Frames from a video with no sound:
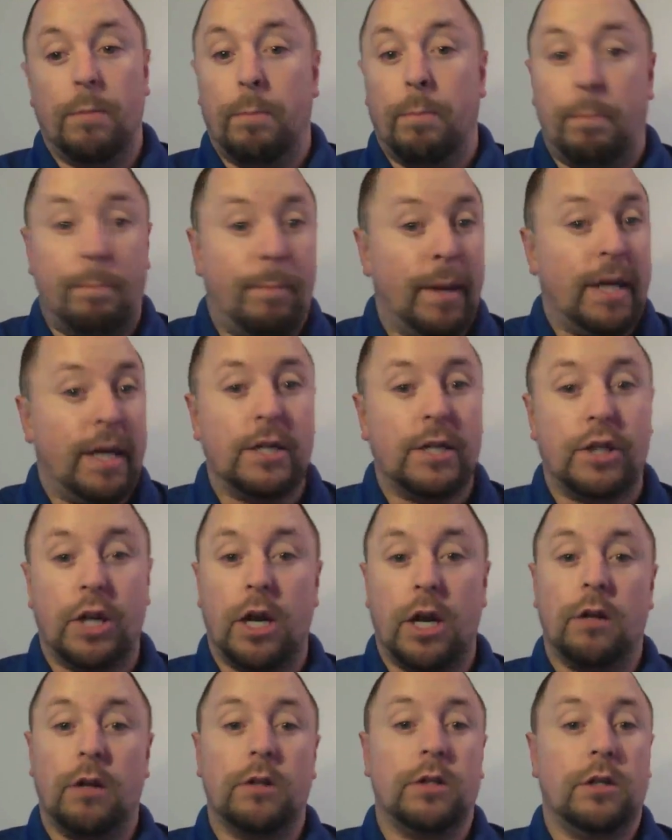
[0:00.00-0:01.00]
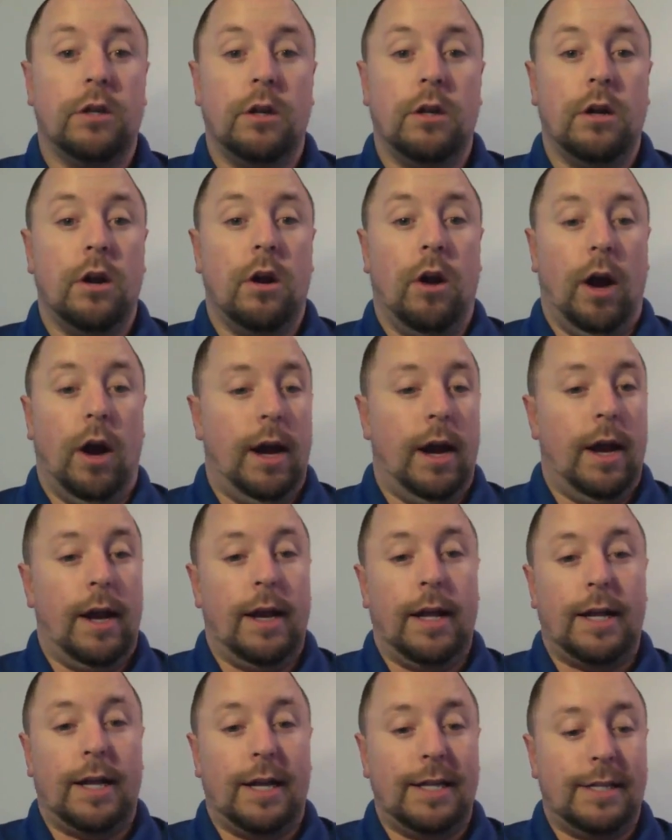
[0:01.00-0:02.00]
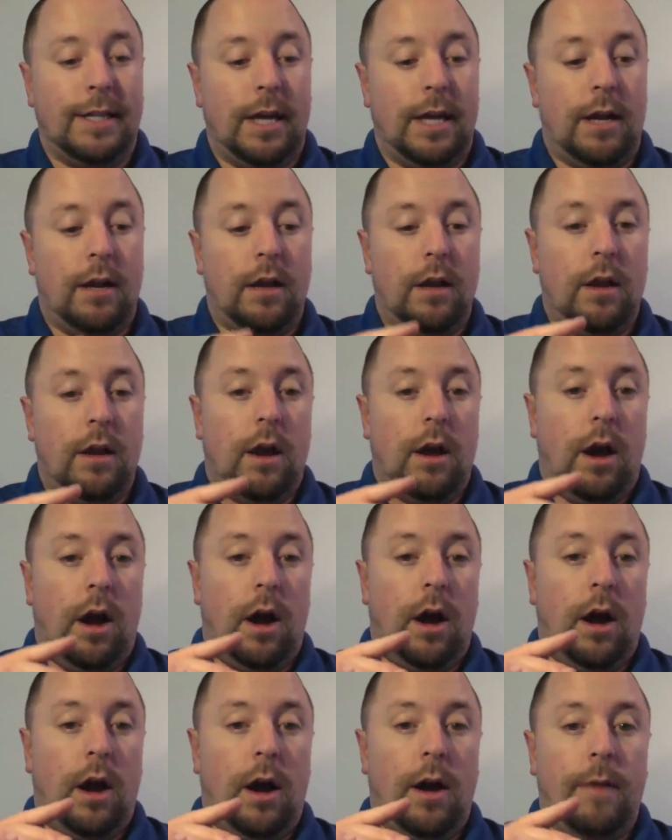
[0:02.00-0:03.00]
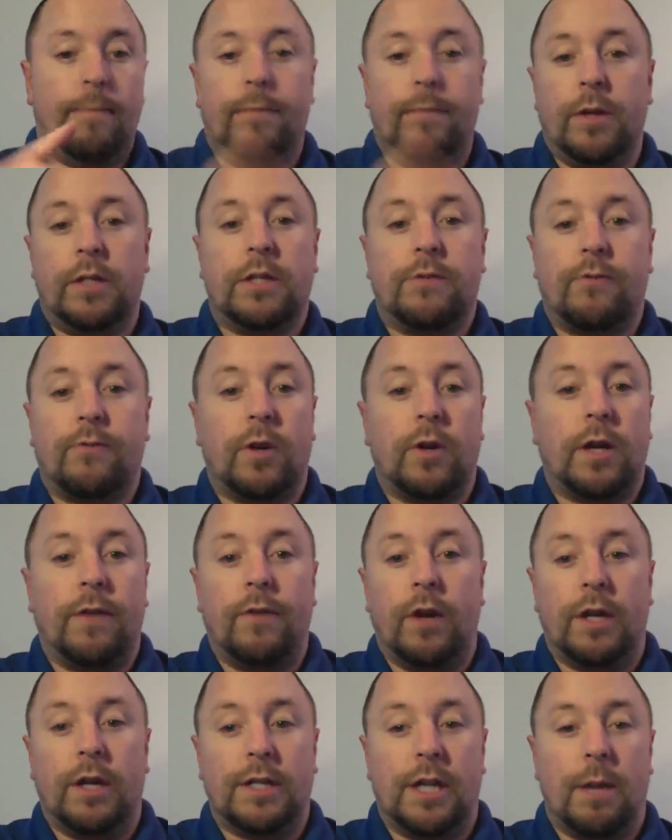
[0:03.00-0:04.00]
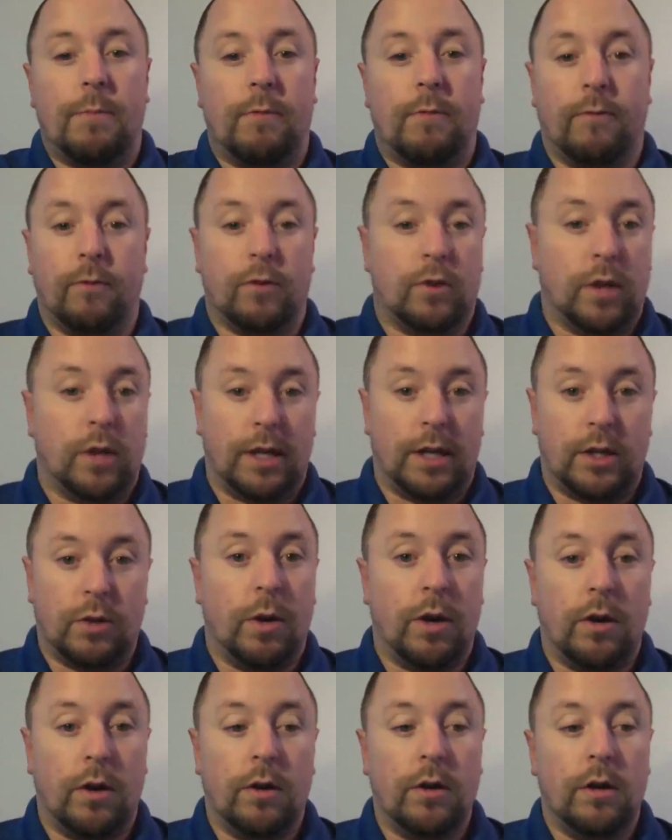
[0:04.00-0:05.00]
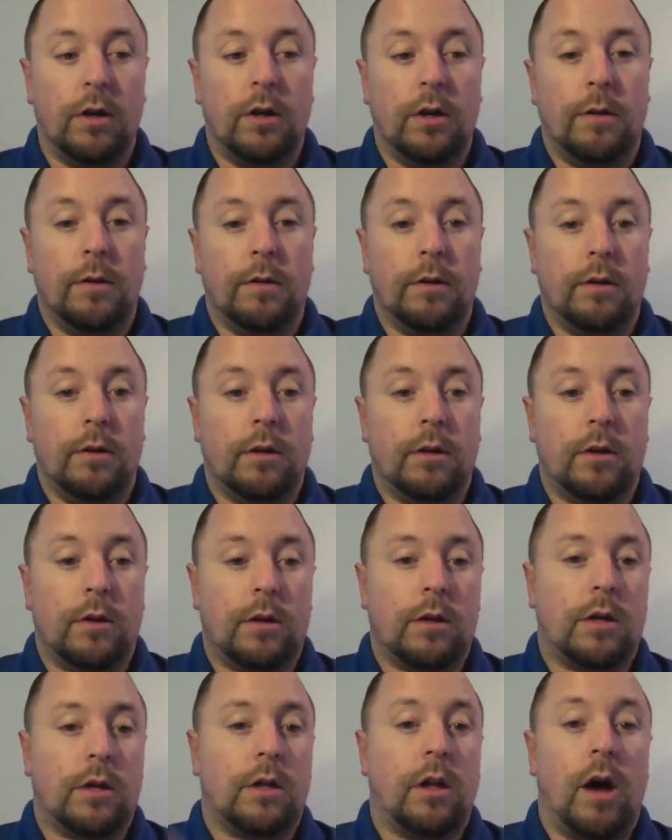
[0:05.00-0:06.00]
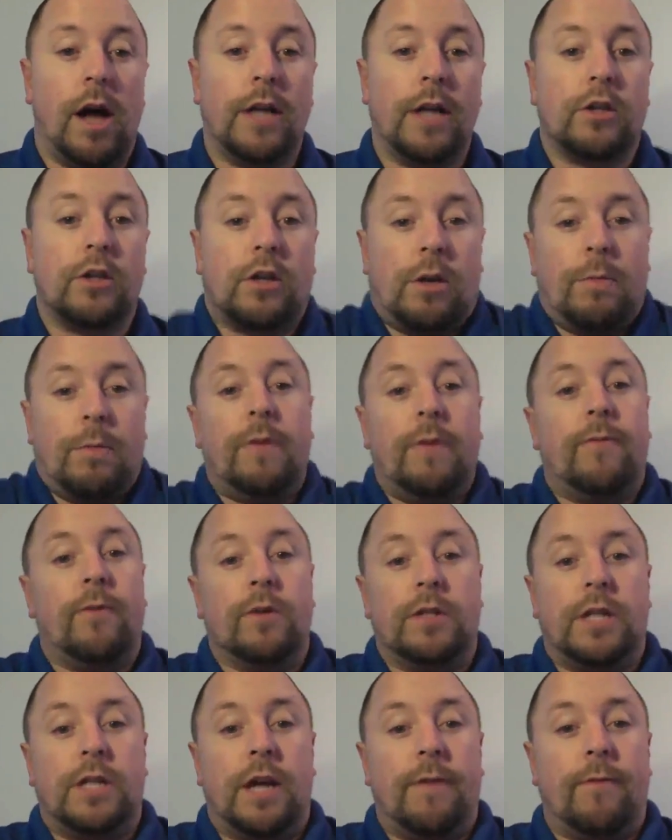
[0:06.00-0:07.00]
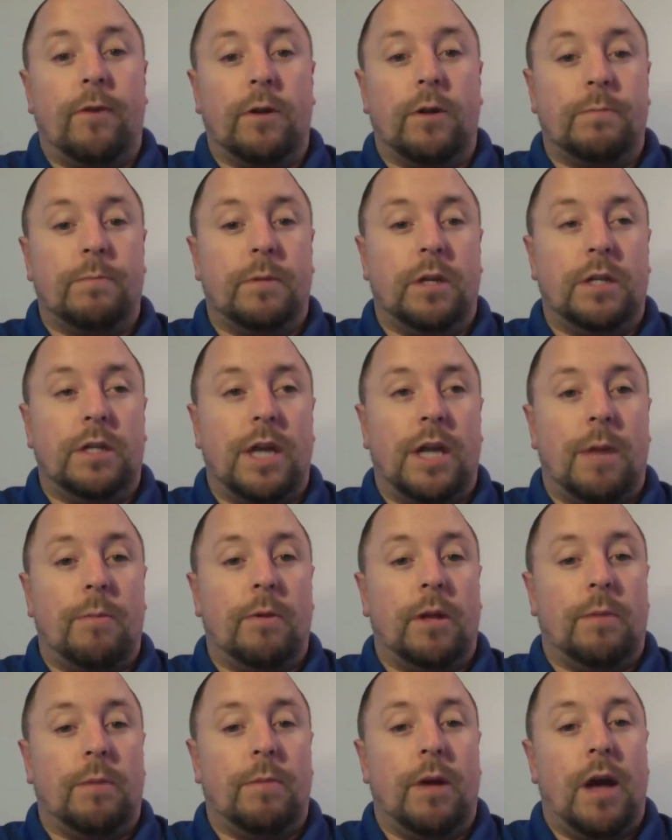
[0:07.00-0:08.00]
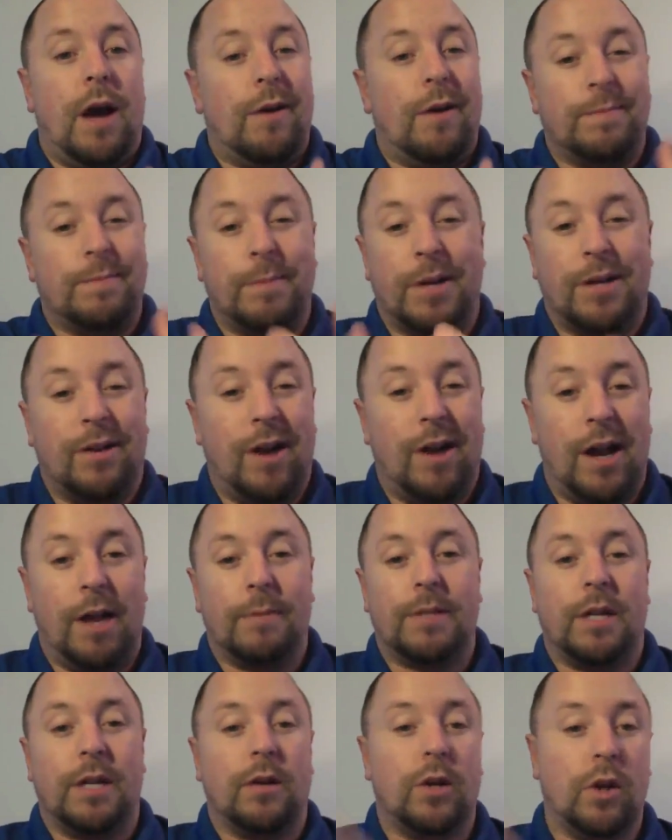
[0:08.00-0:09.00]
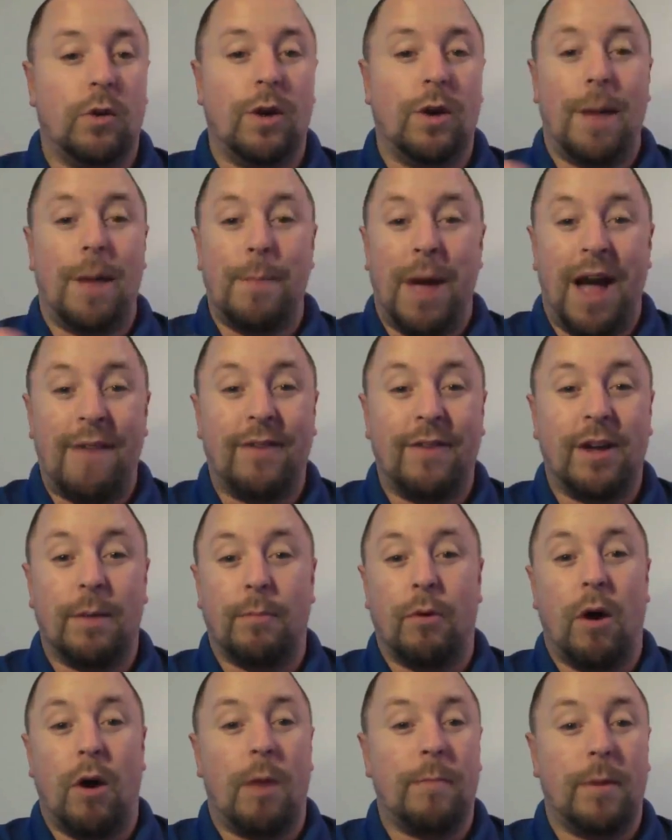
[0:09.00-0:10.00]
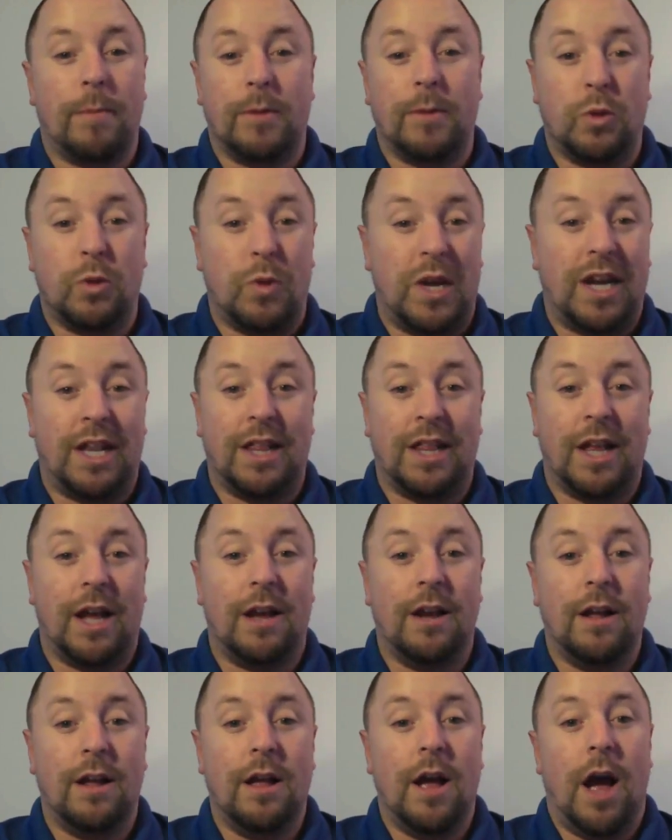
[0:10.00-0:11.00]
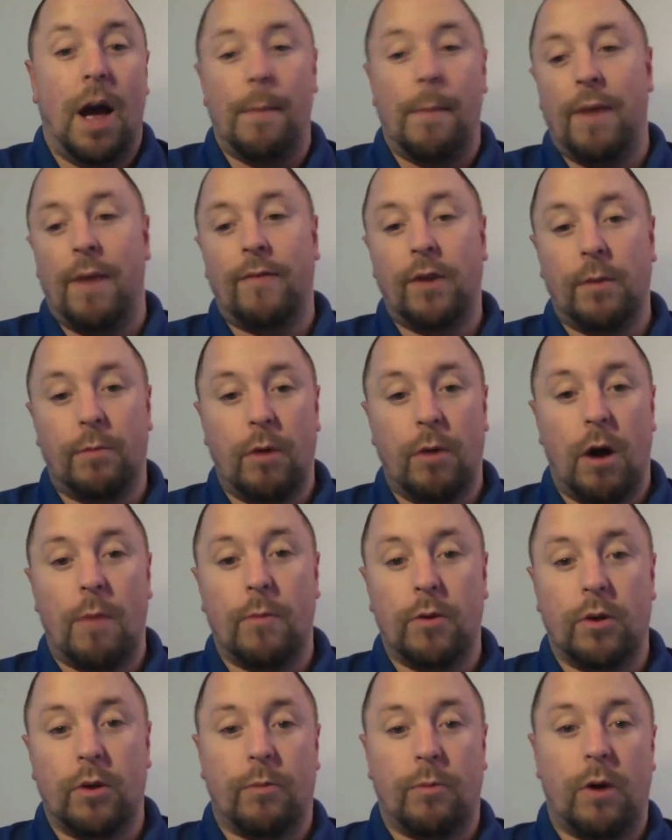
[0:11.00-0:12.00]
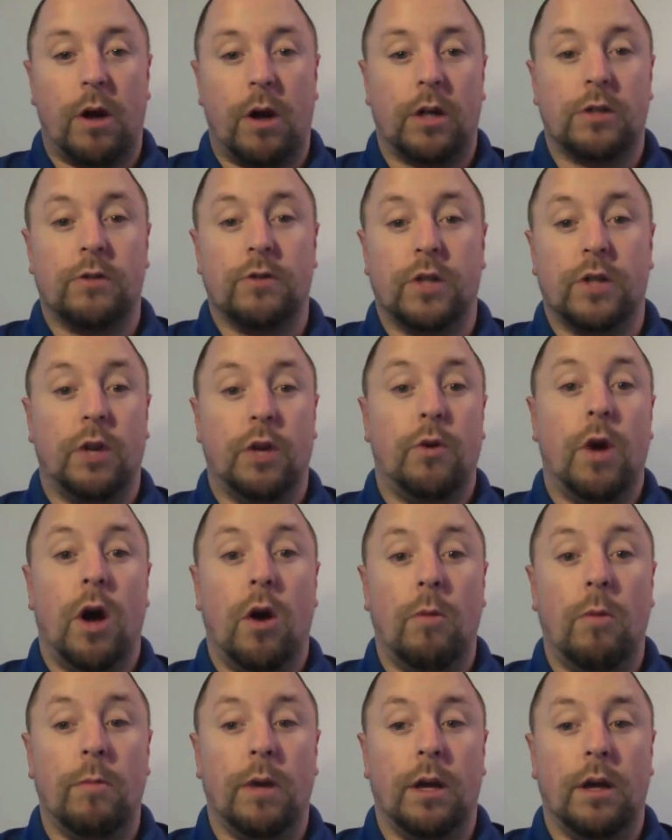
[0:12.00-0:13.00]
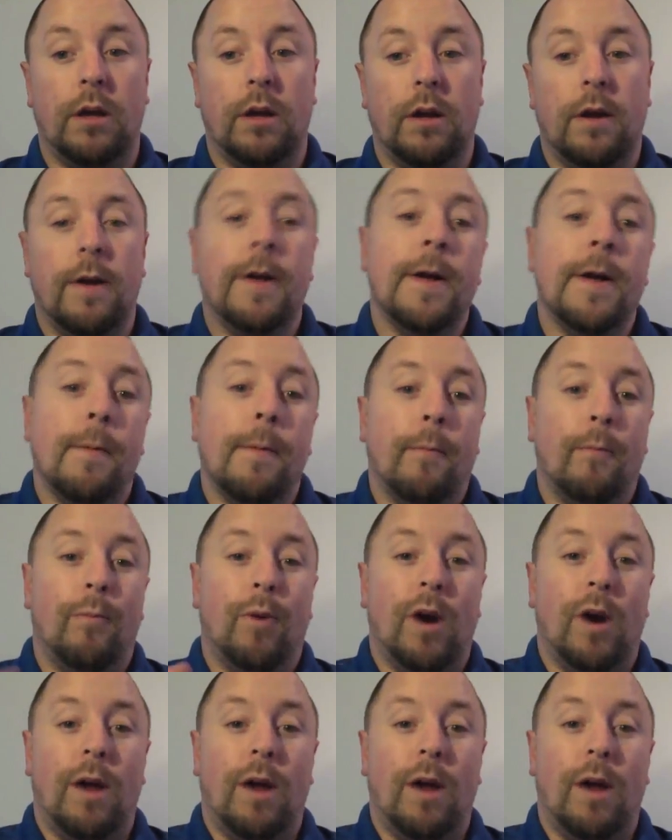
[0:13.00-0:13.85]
Biggest challenge. Right? And like I said, uh, let's give you an example for like Twitter. Clients are coming for, say, for example, like me. I was I'm a client. I'm saying, you know what? I'm having a problem. I'm tweeting that. I'm having a problem with your product service. Can you help me? what I'm